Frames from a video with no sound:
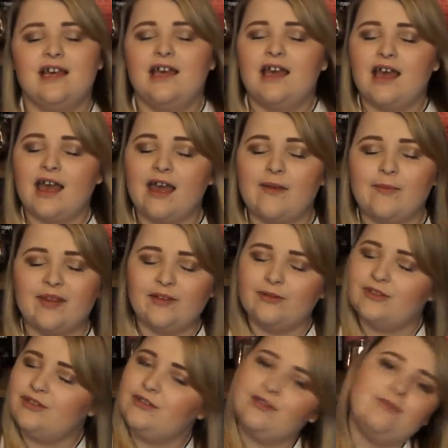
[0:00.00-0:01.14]
and they always do
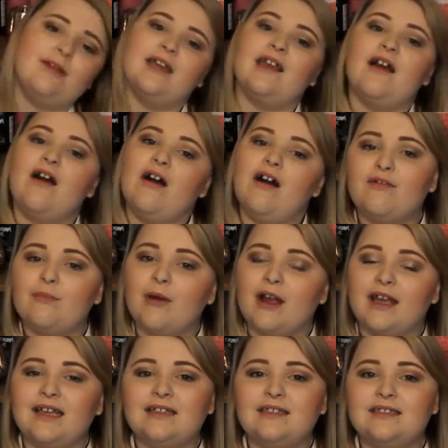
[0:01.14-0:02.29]
them like half
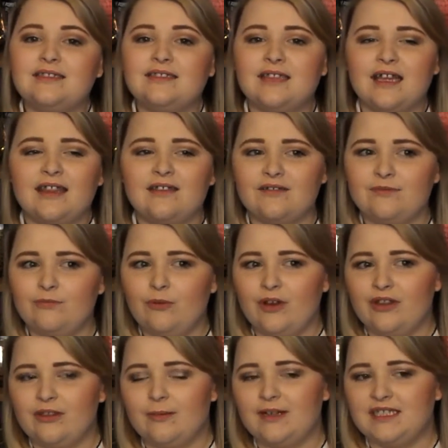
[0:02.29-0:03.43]
price. I think they're worth
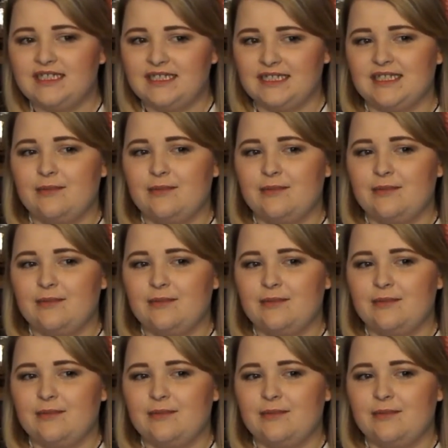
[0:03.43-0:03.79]
about £60,